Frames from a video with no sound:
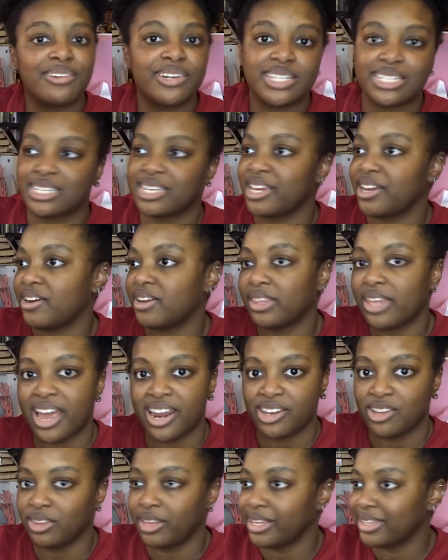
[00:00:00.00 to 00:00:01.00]
gonna sit here and lie to
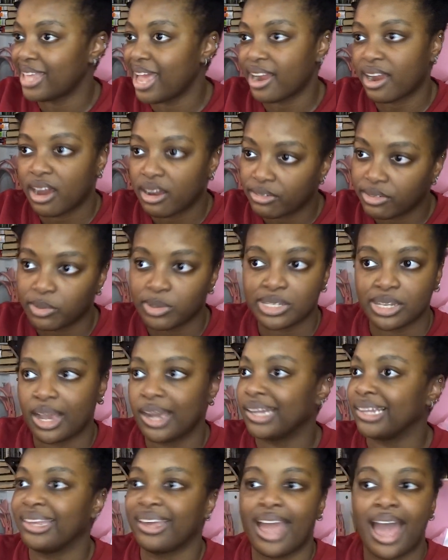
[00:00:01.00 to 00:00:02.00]
you, like, that cover was
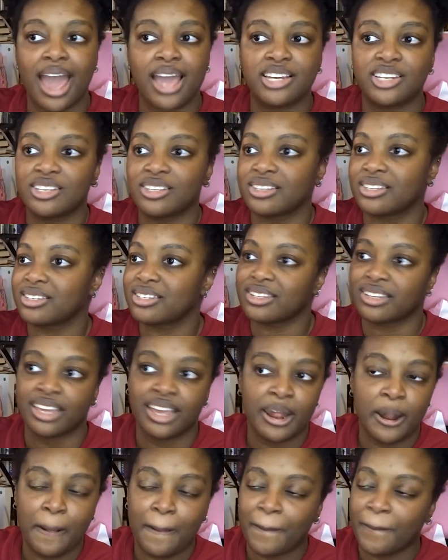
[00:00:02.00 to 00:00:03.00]
ugly. I
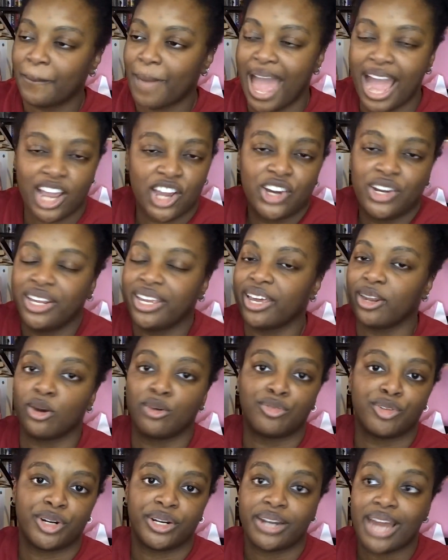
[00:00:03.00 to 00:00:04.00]
couldn't get
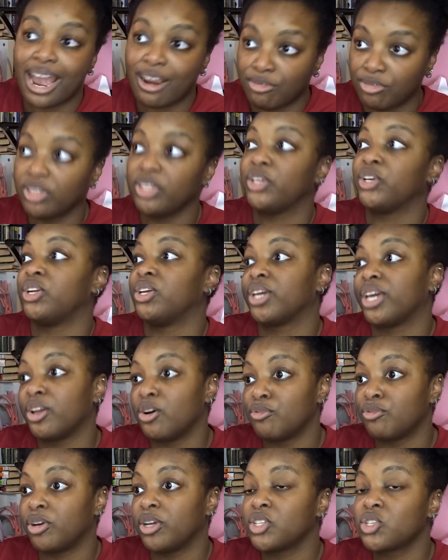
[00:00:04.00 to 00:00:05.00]
over it. I really couldn't get
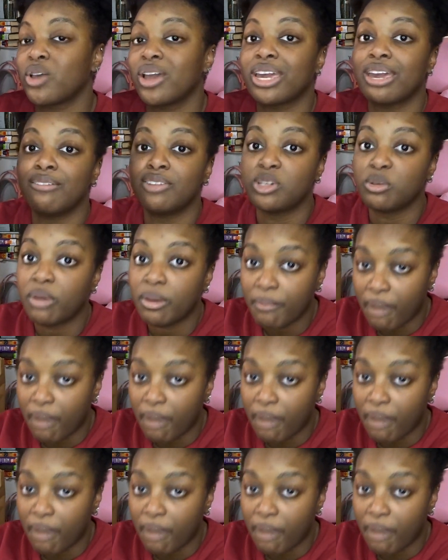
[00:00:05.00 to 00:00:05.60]
over it. So I gave it to my